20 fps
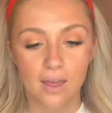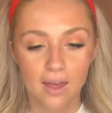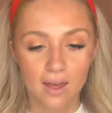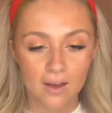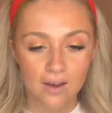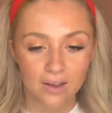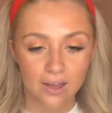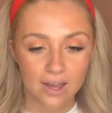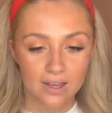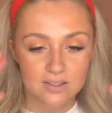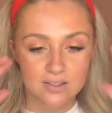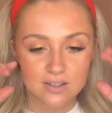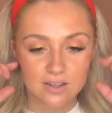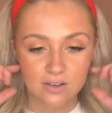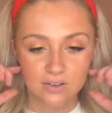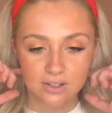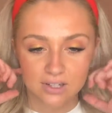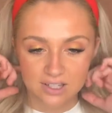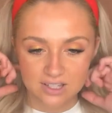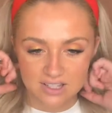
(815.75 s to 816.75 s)
Okay, so
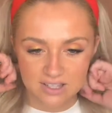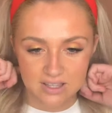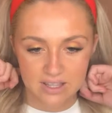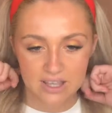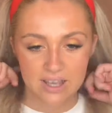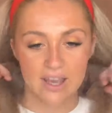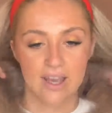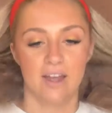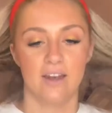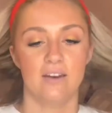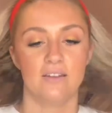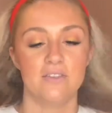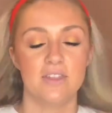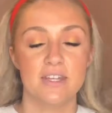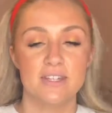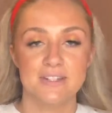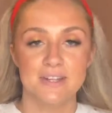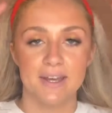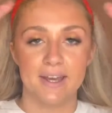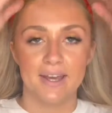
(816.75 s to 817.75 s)
it is the end of the
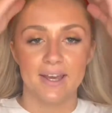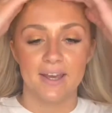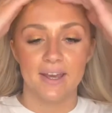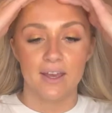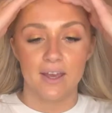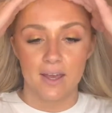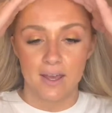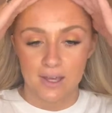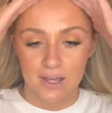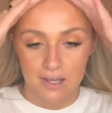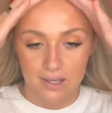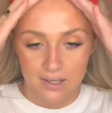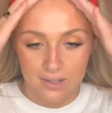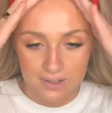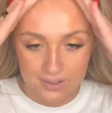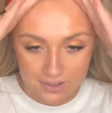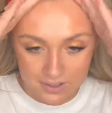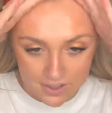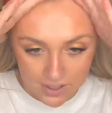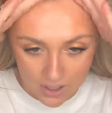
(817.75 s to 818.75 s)
day
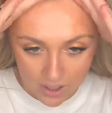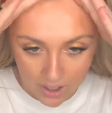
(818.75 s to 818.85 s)
and